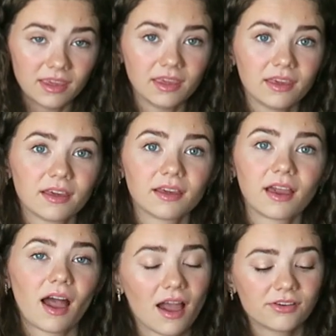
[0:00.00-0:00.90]
the
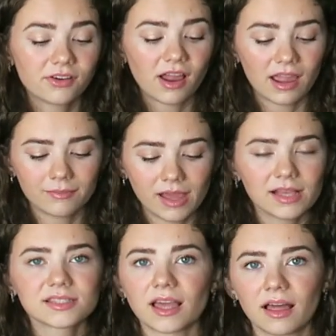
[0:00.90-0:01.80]
under eye
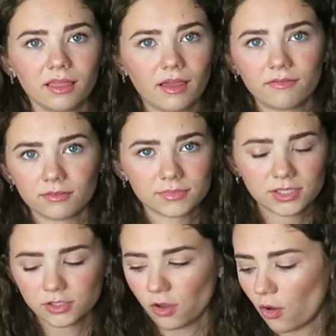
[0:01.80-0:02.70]
masks, I love them
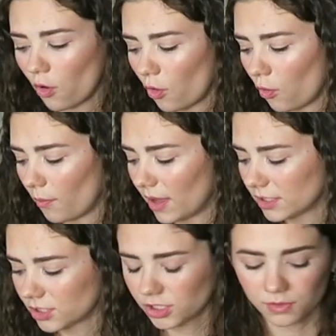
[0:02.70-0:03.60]
so
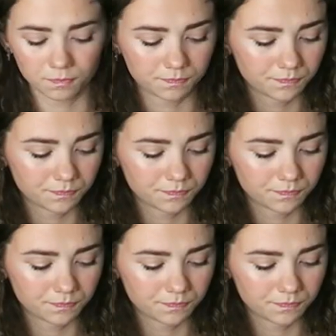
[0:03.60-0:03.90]
much.